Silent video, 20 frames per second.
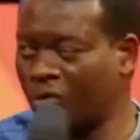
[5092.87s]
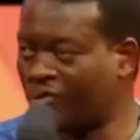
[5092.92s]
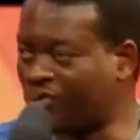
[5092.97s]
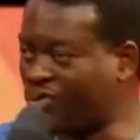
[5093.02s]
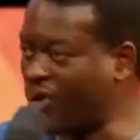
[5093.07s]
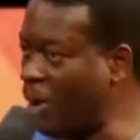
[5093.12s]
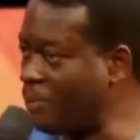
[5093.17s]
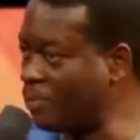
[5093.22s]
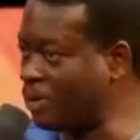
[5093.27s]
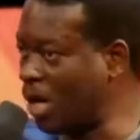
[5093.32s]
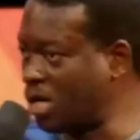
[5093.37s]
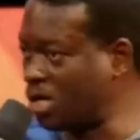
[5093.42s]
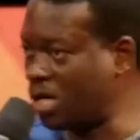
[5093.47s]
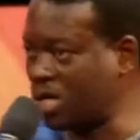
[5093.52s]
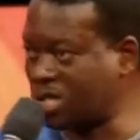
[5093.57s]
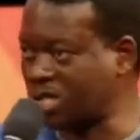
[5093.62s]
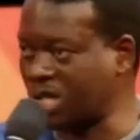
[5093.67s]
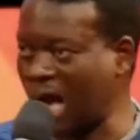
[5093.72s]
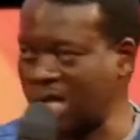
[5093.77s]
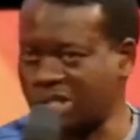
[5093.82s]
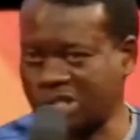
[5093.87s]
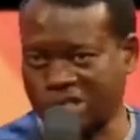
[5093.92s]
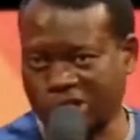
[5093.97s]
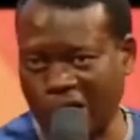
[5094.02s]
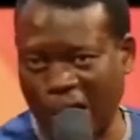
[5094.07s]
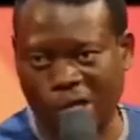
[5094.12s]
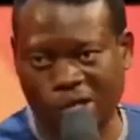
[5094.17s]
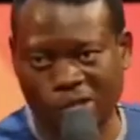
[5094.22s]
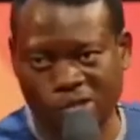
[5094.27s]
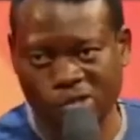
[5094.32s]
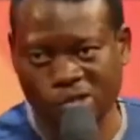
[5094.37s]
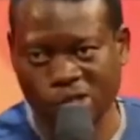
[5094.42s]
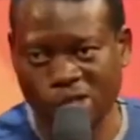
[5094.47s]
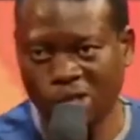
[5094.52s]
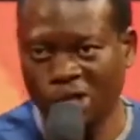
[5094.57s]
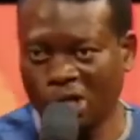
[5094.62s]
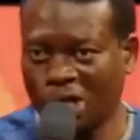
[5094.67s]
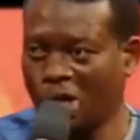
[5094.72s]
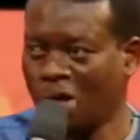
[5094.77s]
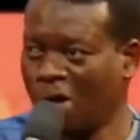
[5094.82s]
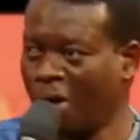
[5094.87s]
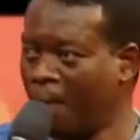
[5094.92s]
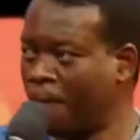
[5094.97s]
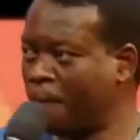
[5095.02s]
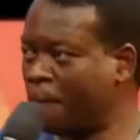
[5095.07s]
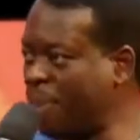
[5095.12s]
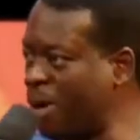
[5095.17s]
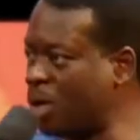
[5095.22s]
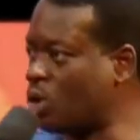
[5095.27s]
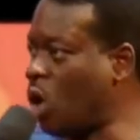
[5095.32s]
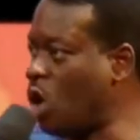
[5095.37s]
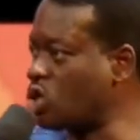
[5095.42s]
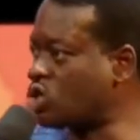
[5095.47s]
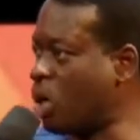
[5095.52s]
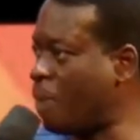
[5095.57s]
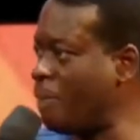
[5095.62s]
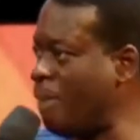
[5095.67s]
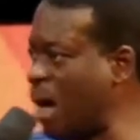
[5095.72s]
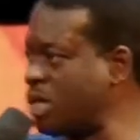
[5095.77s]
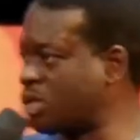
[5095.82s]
from the disaster because of my